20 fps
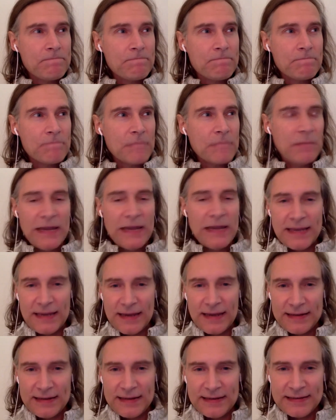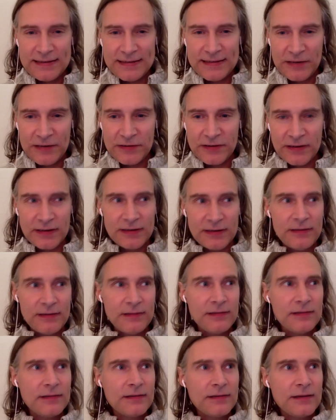making a decision
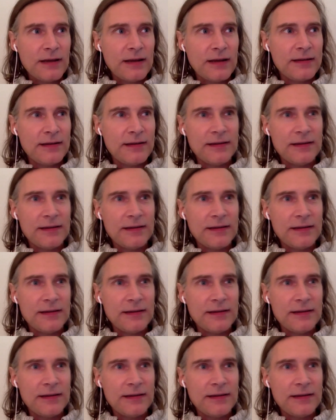and